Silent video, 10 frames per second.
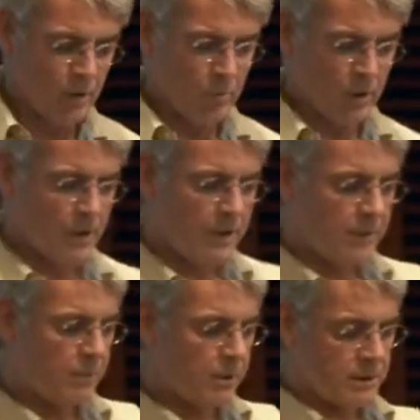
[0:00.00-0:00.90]

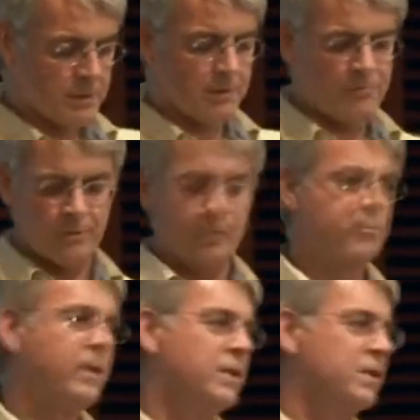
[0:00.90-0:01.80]
what's different
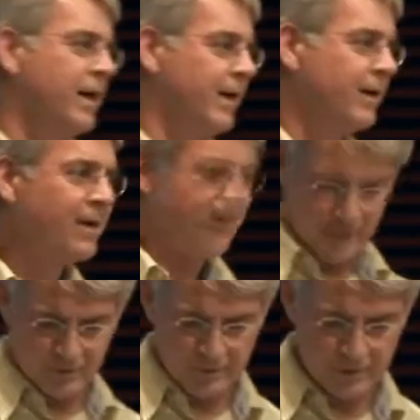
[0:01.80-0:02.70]
between China and
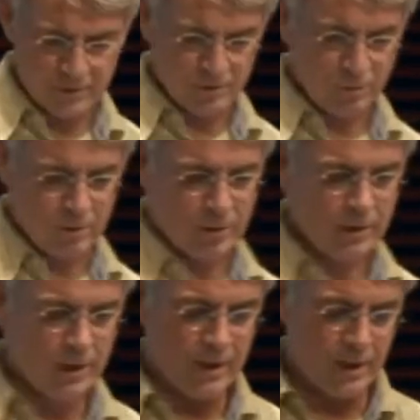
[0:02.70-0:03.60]
the rest of the world,
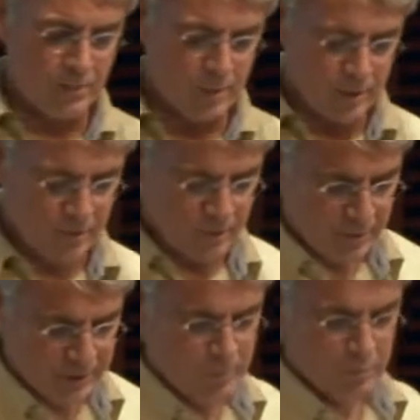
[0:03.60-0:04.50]
and what the
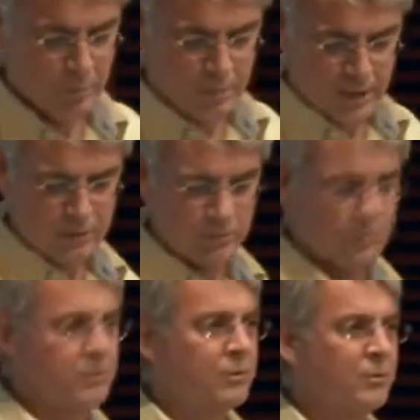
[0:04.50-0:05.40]
rest of the world might do
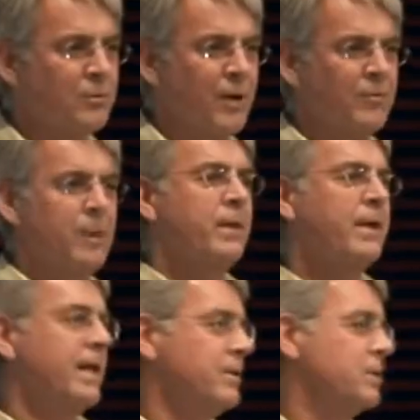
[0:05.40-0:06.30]
to
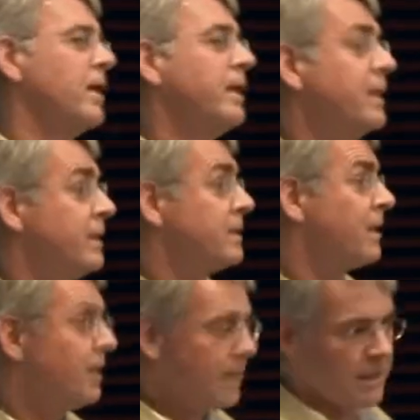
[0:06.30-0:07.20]
replicate the Chinese
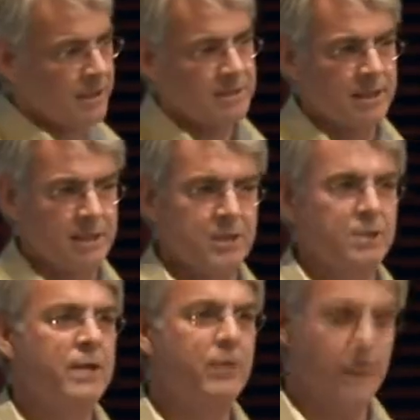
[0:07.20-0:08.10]
and East Asian
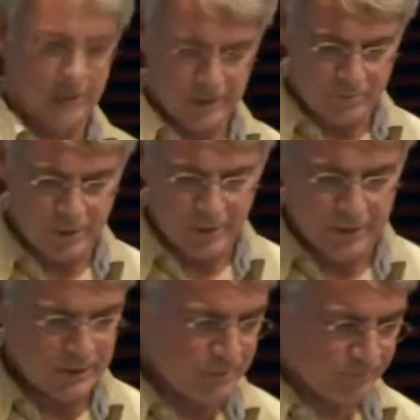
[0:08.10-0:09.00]
generally experience.